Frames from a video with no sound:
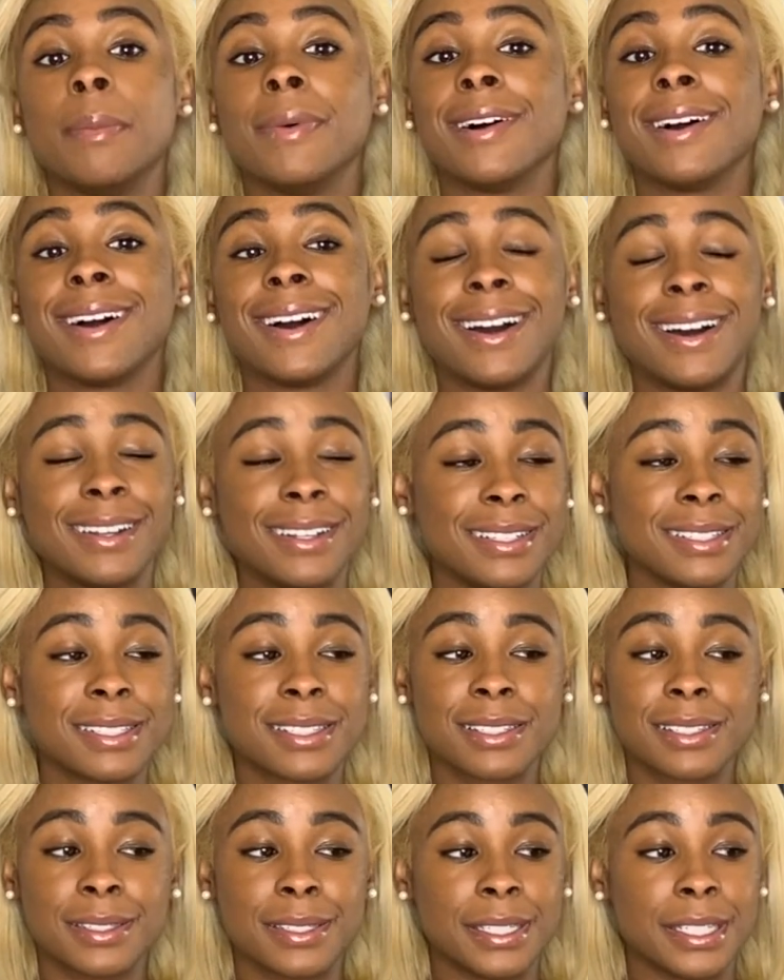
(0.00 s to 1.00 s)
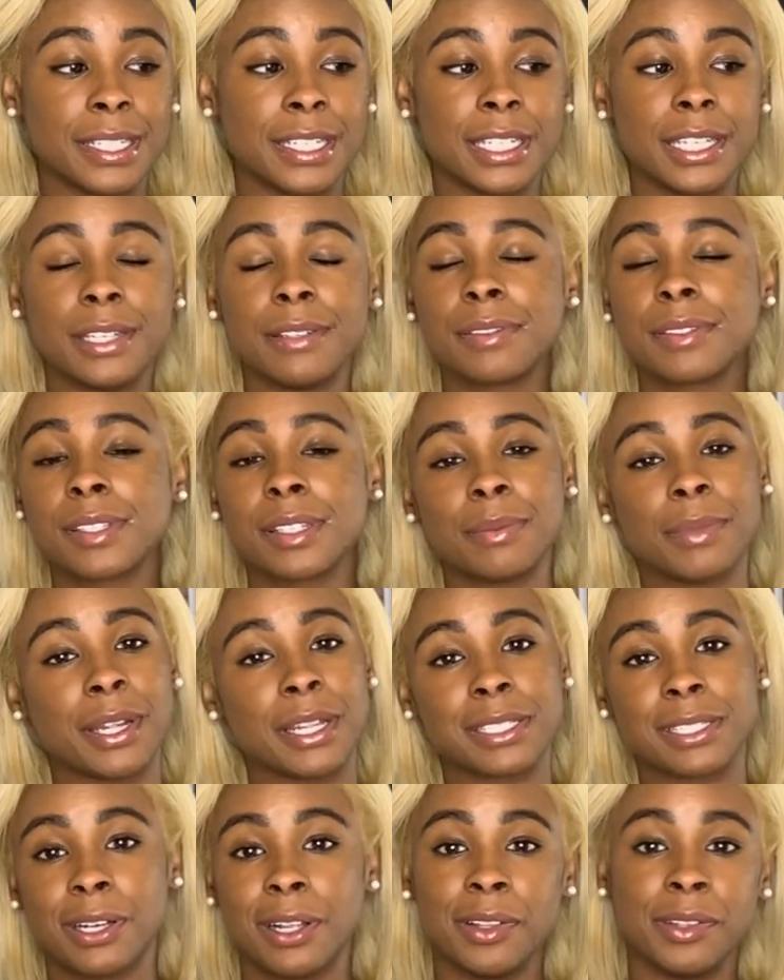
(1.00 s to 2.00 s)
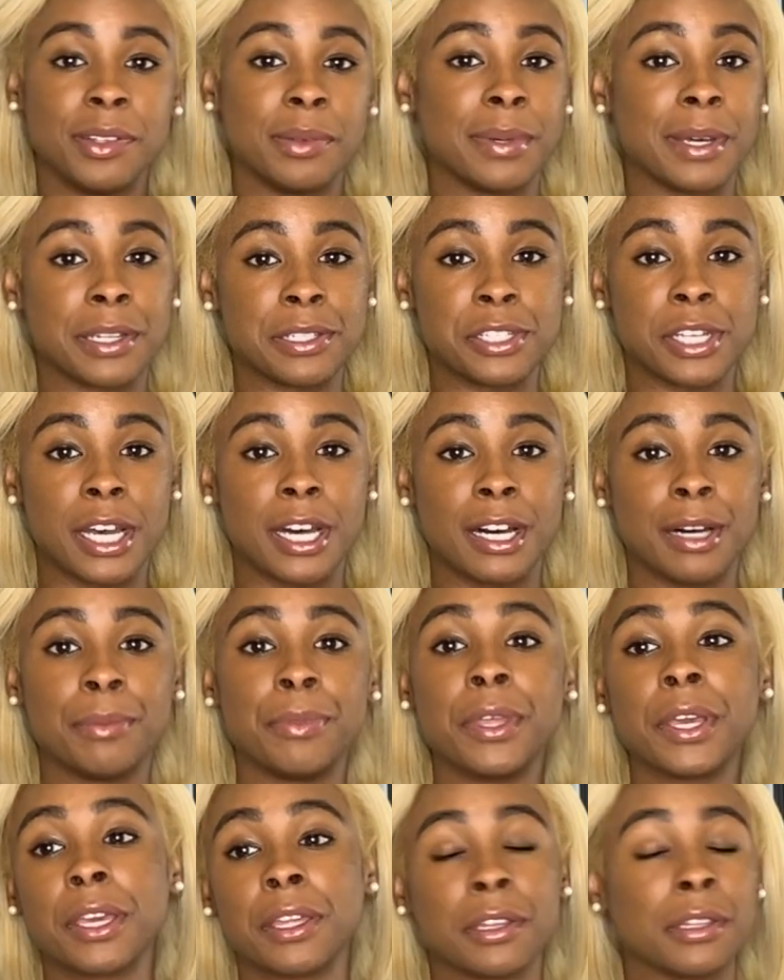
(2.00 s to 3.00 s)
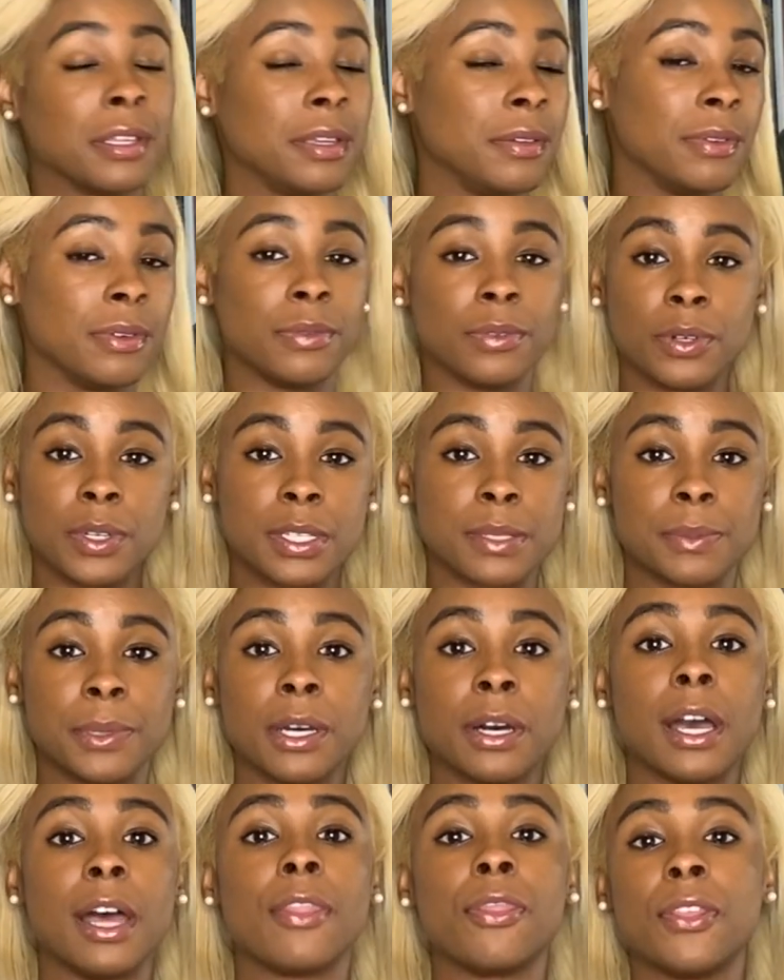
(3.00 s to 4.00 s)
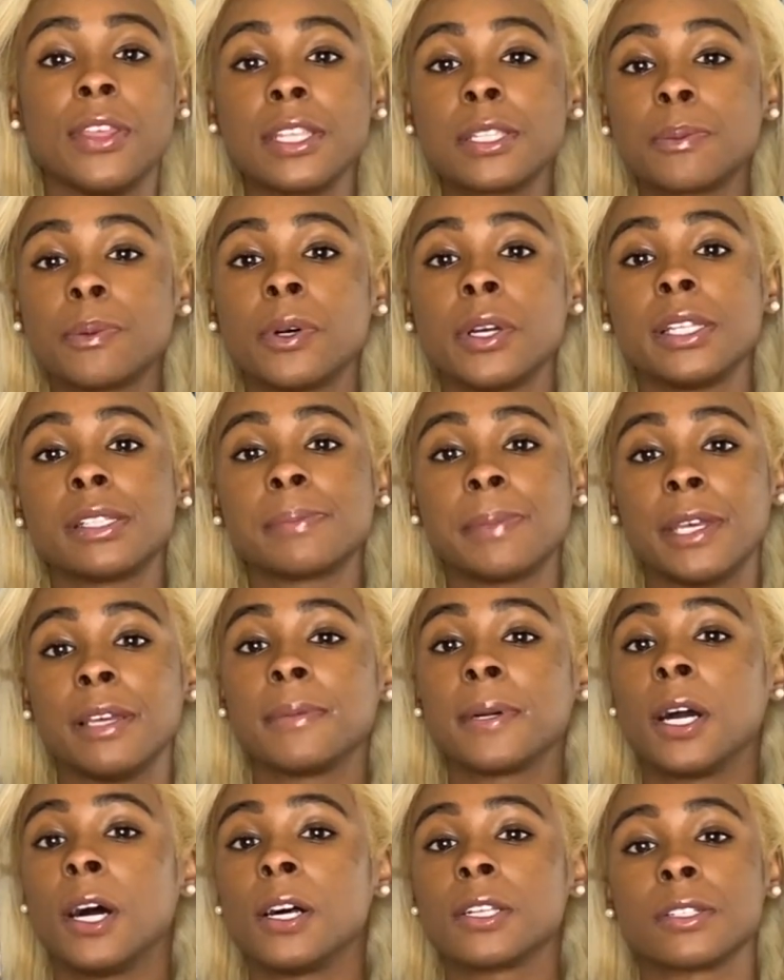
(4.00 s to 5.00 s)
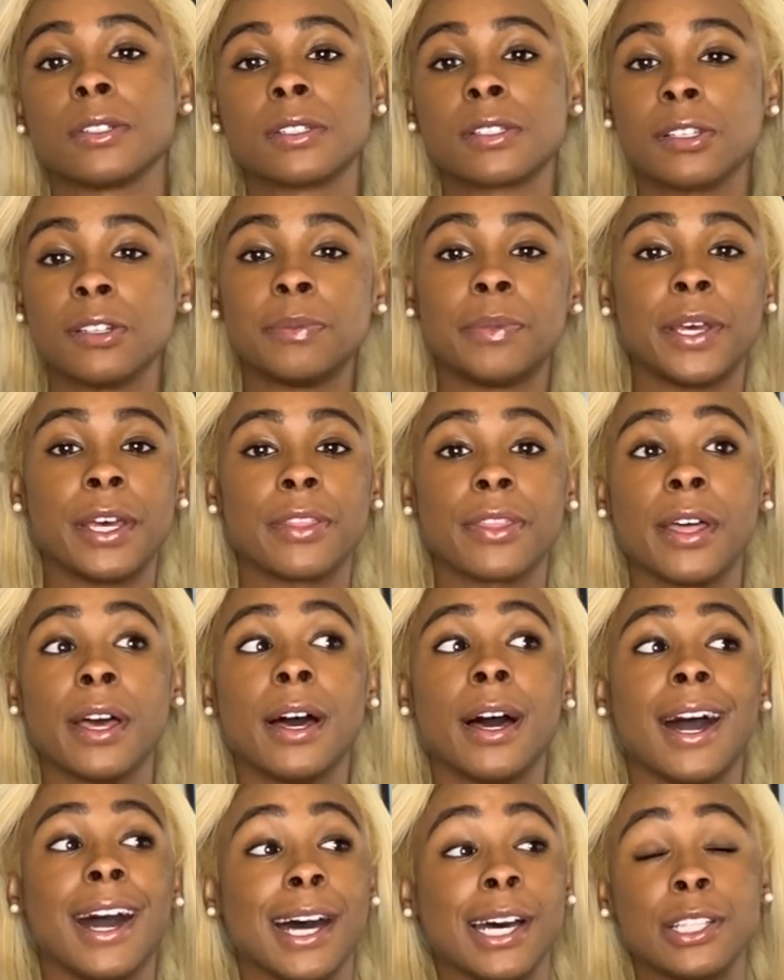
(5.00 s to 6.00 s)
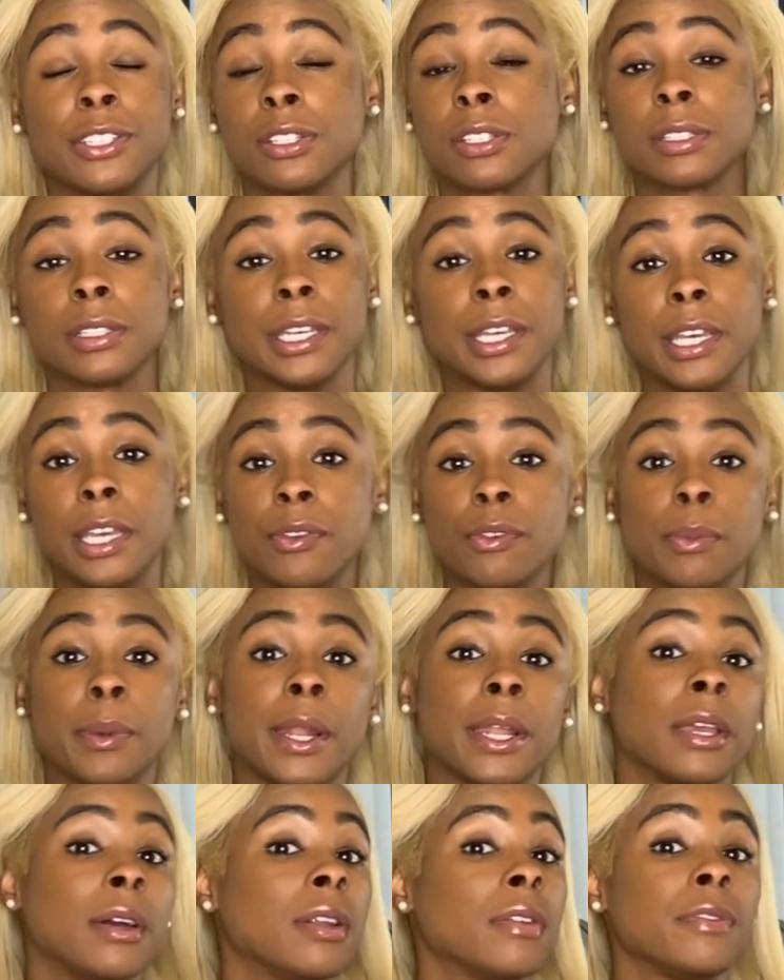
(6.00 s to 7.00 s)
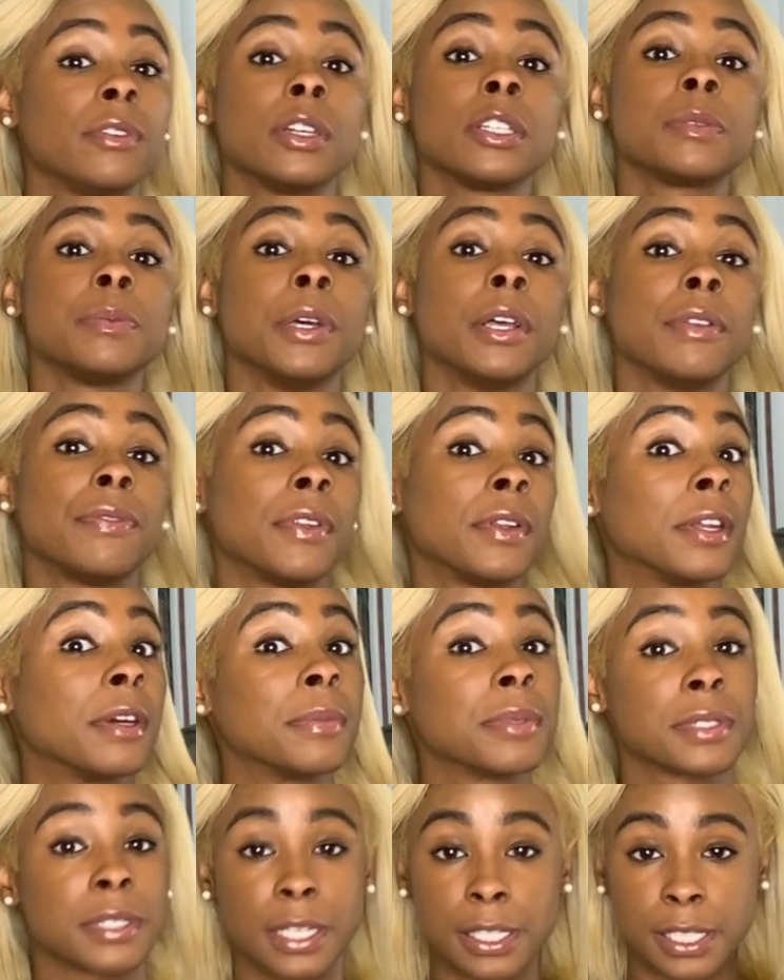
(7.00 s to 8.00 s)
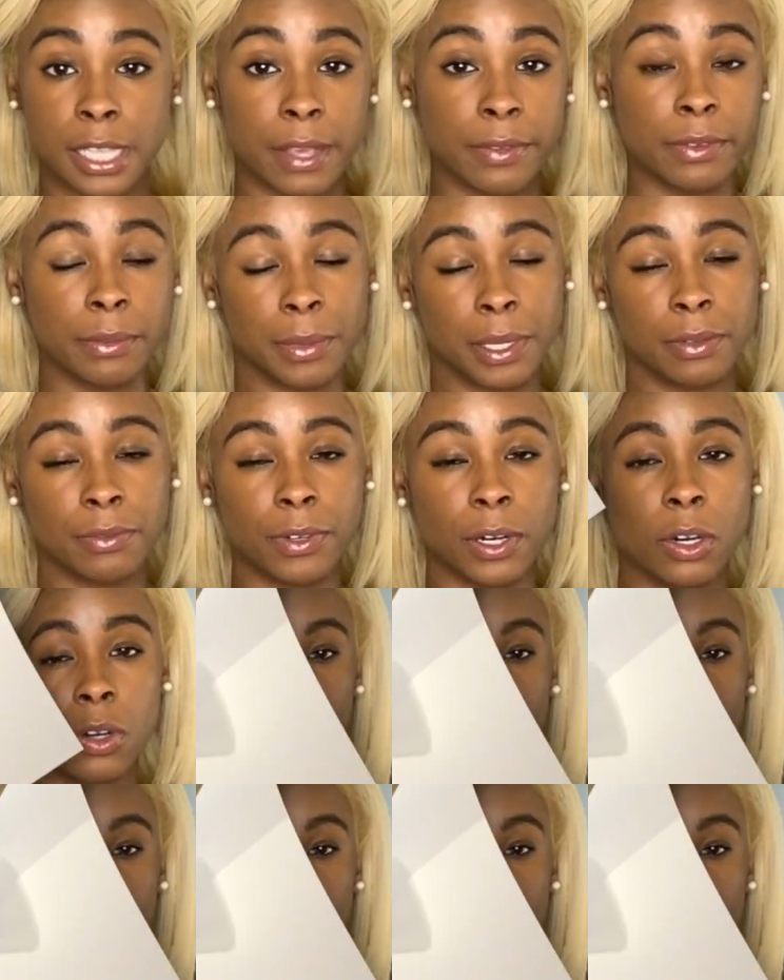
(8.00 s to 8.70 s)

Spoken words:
But honestly, if somebody's calling you about a job, they're going to leave a voicemail. At this point, spam calls are so bad that I just let everybody go to voicemail if their number's not saved in my phone.